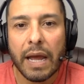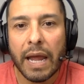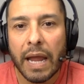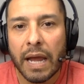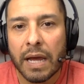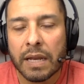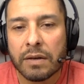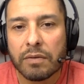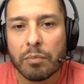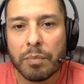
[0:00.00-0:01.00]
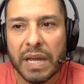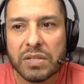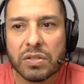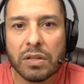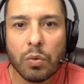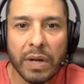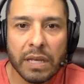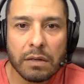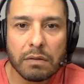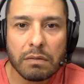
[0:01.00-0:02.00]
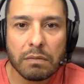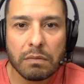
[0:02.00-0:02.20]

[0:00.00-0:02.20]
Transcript: and based on the wind,